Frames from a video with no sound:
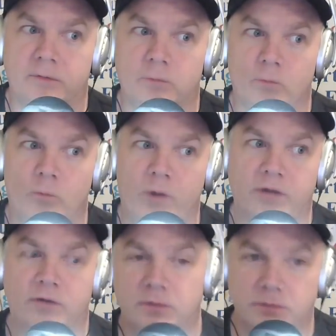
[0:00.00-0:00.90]

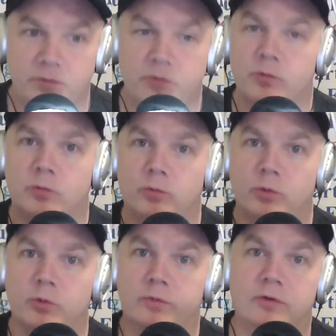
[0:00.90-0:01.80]
went through the
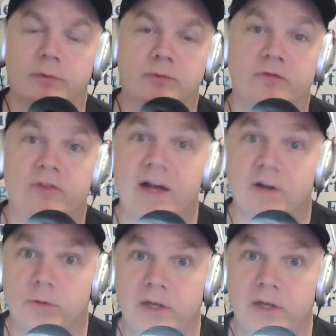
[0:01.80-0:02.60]
roof in terms of value.